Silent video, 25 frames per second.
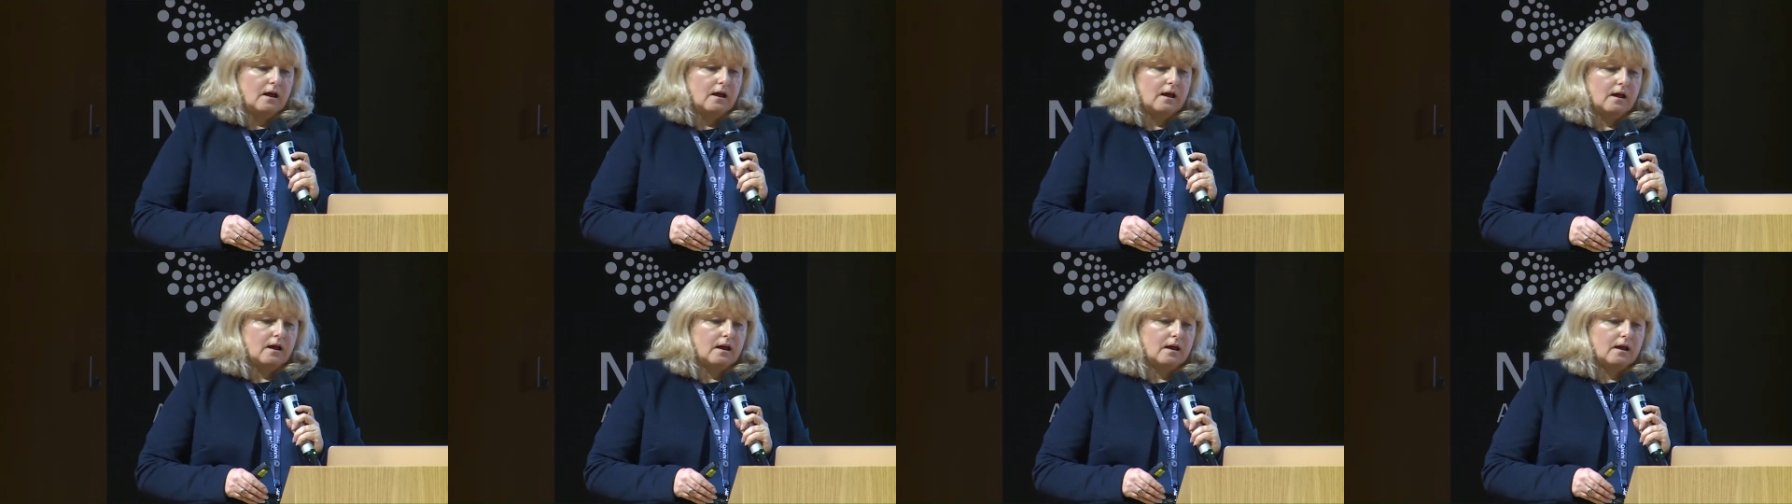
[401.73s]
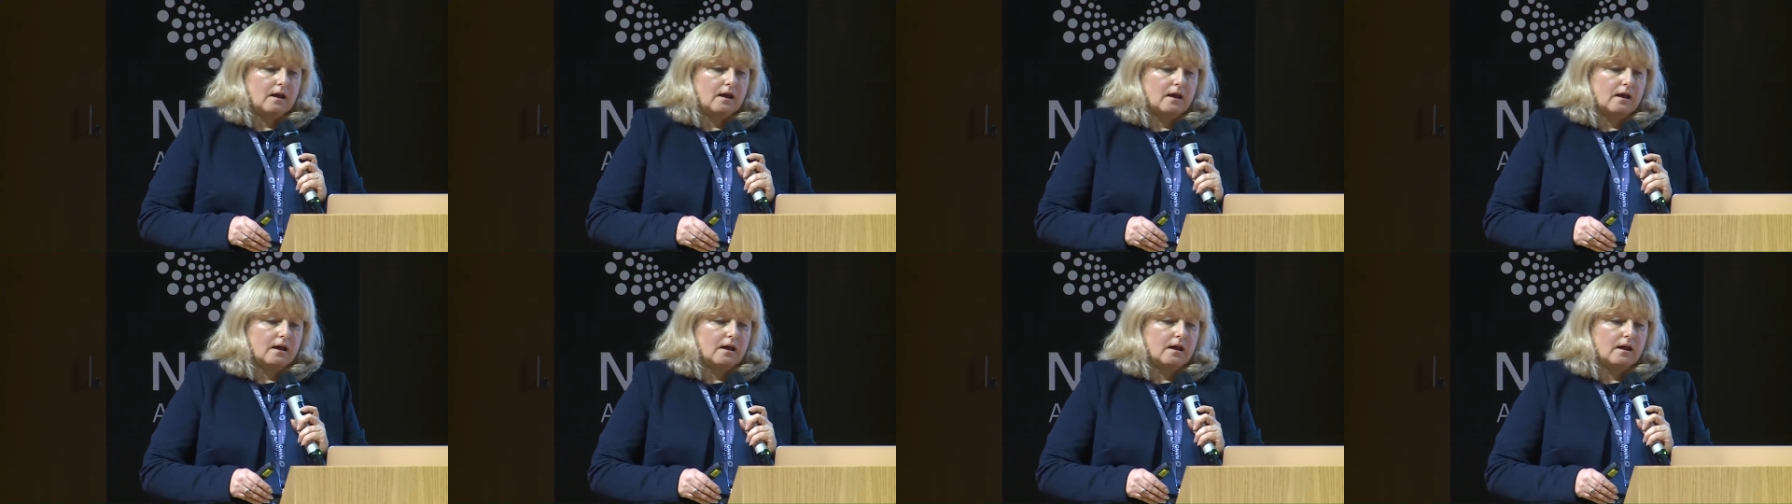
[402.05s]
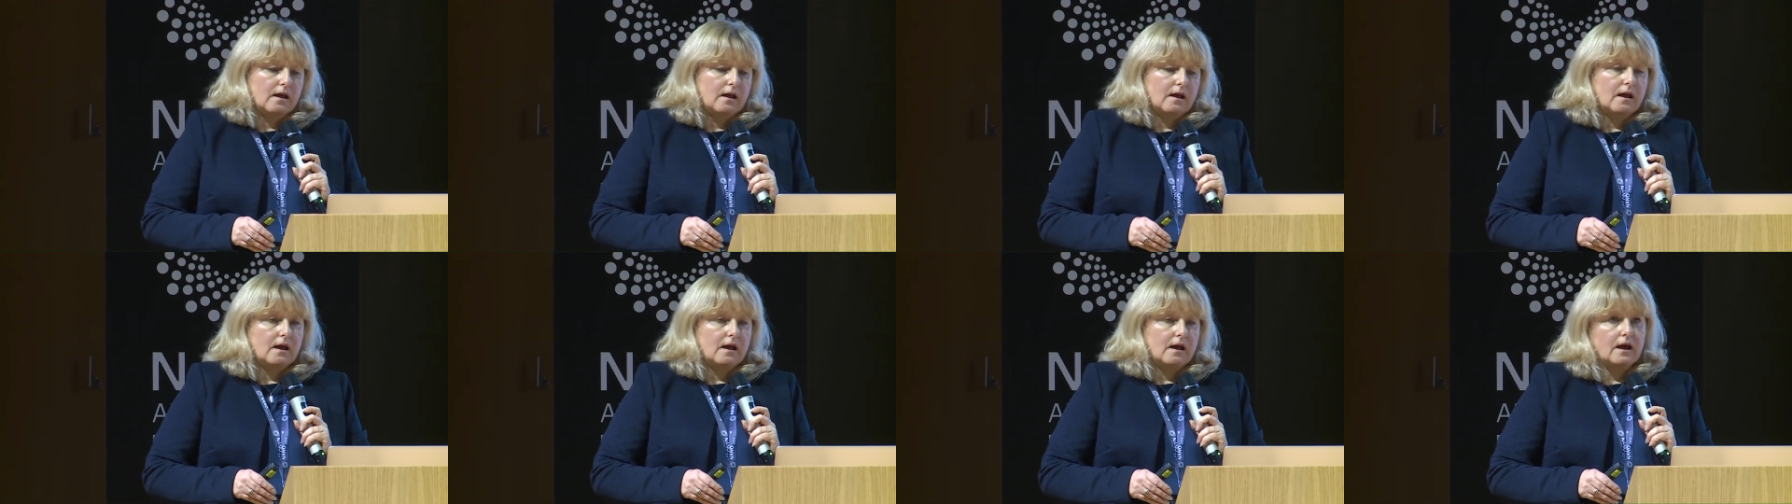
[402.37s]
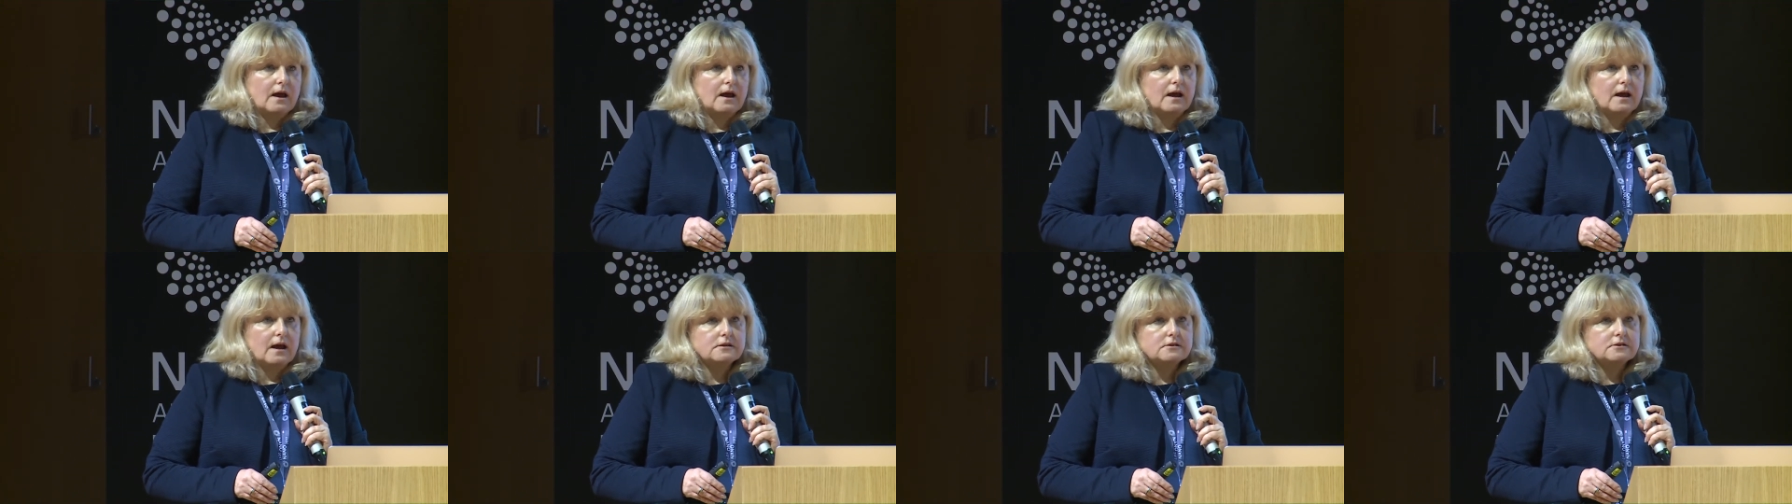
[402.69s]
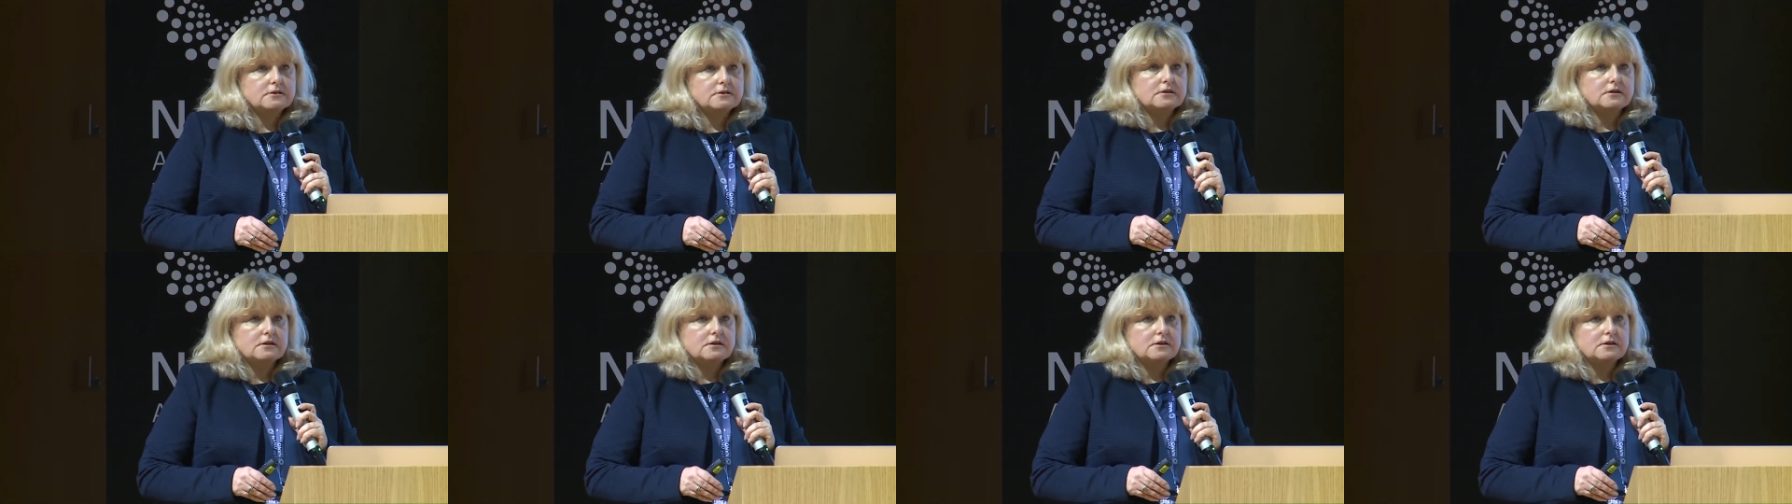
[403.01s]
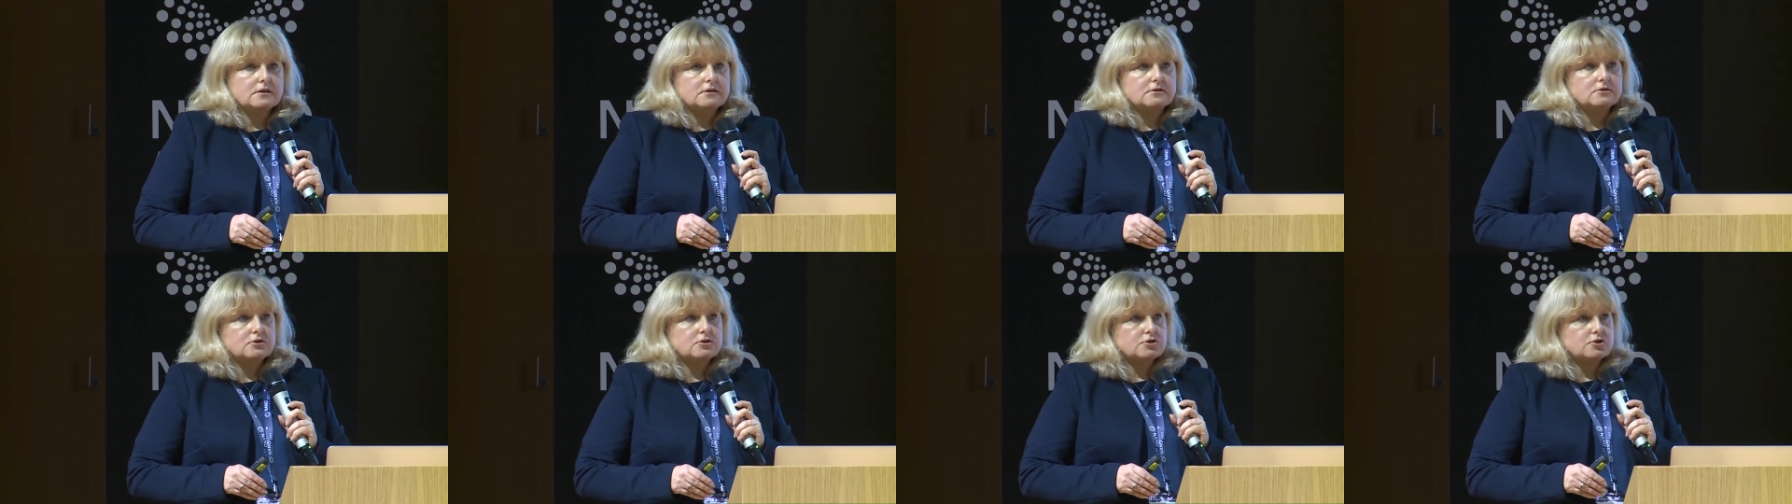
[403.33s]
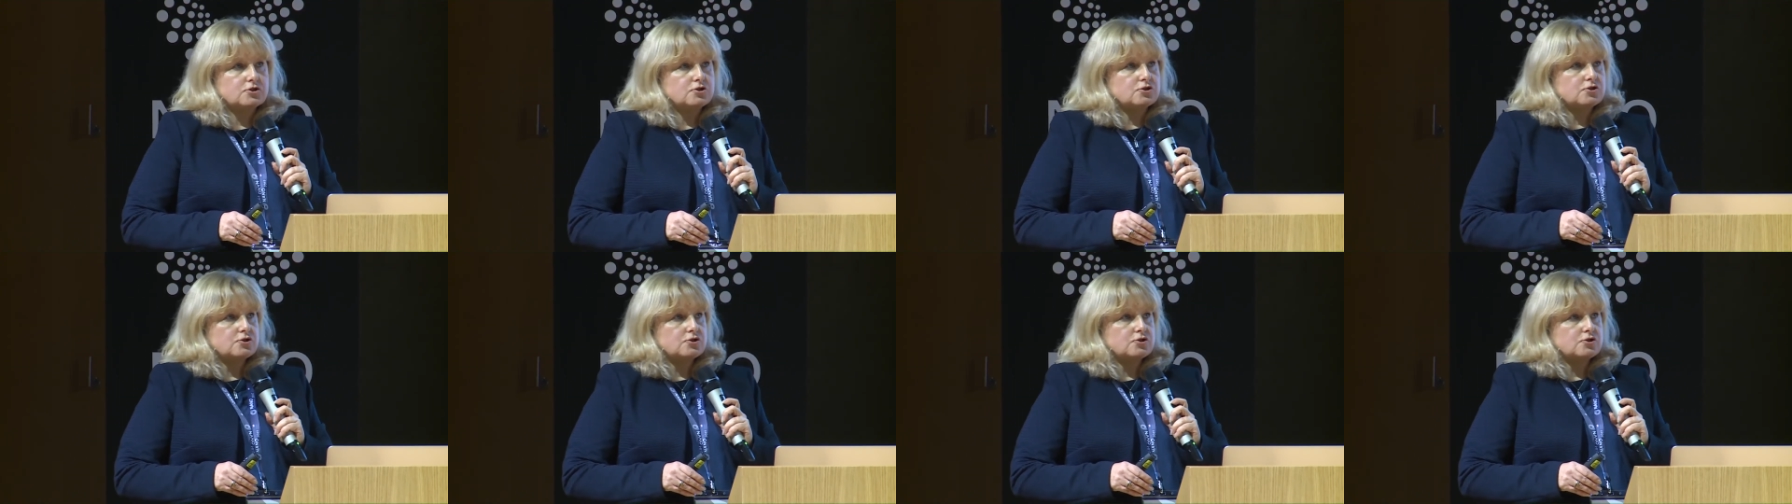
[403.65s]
Uh, and it